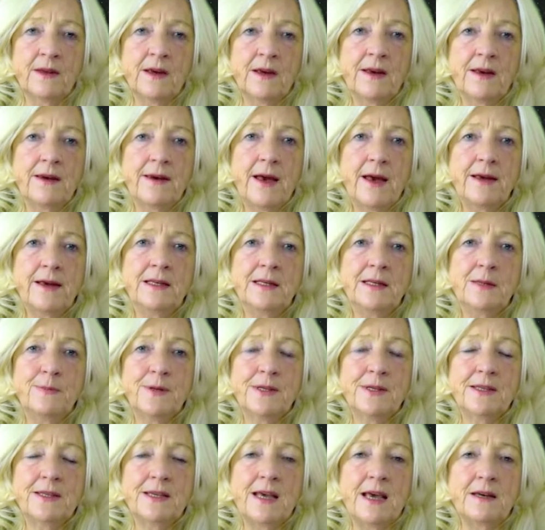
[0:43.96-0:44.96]

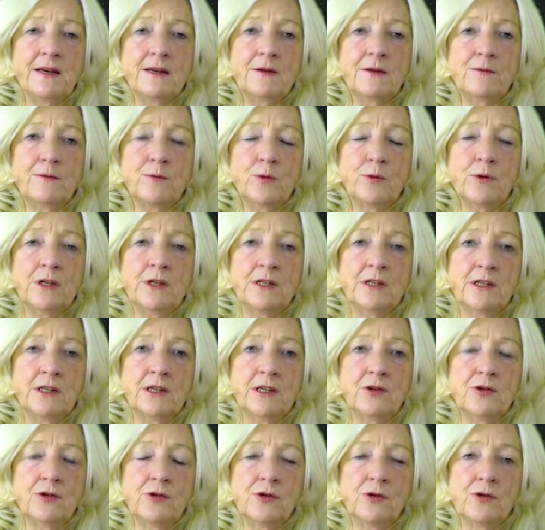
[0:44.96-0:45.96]
90% of
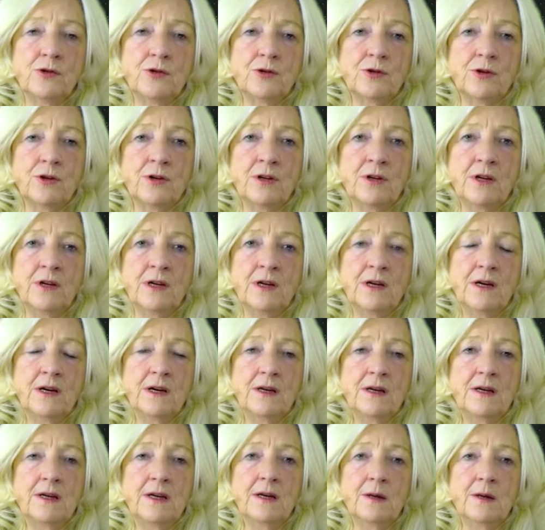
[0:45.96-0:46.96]
autistic children
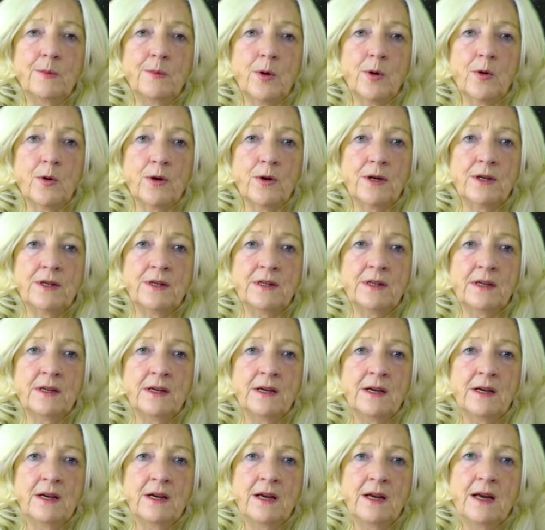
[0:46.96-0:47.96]
are little boys,
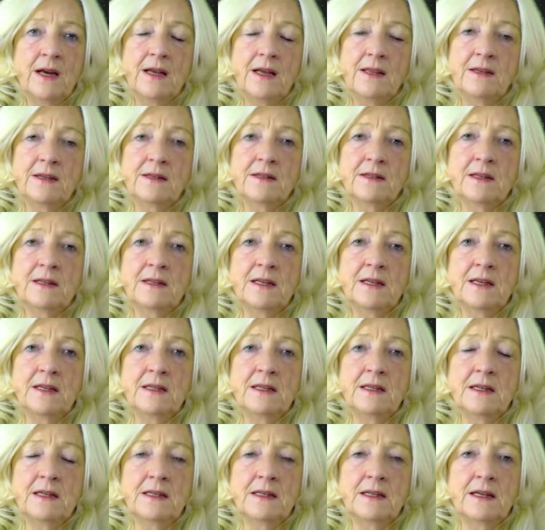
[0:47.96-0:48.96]
and the
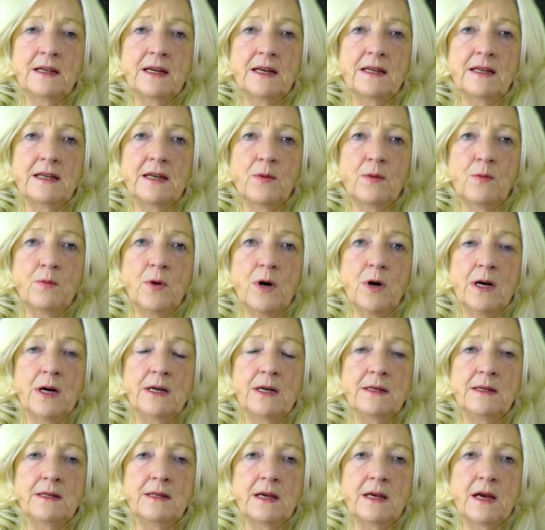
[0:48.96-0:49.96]
statistics are getting
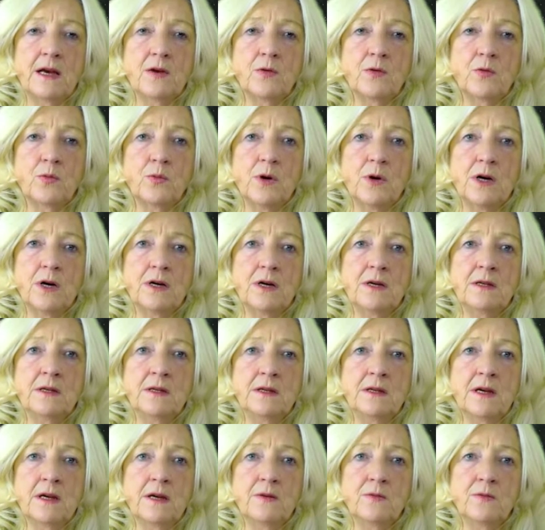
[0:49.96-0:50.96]
worse and
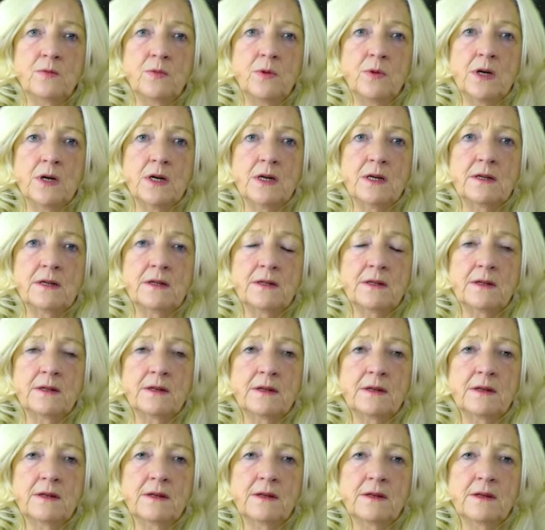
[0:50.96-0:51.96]
worse and worse.
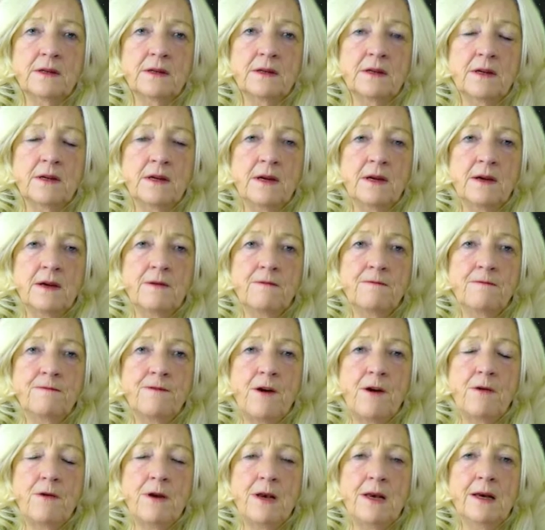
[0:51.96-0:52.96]

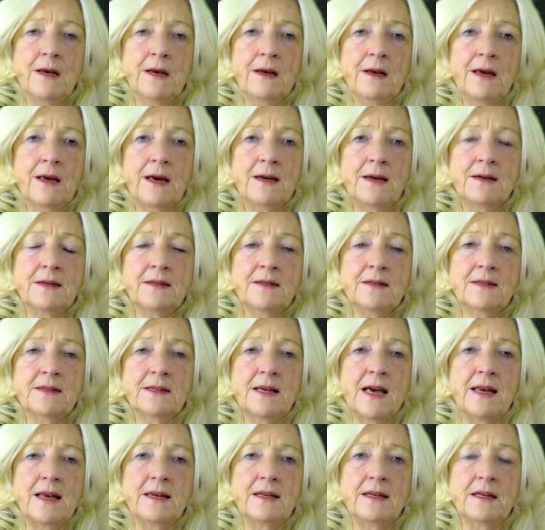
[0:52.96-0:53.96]
Very little
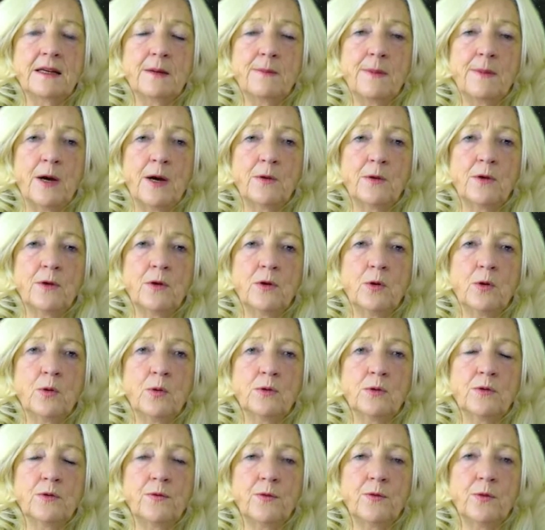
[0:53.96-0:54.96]
understanding about the
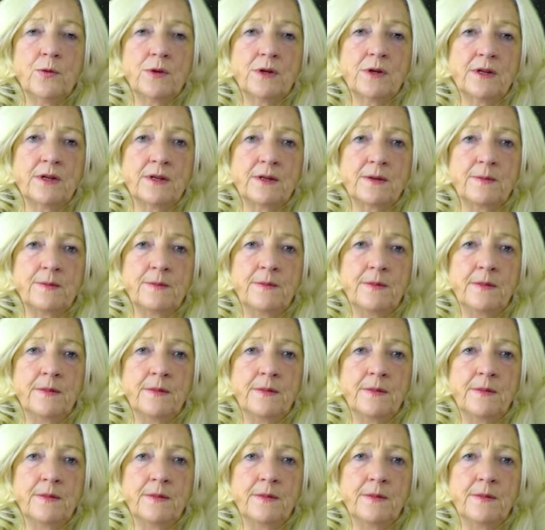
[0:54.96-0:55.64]
cause of autism.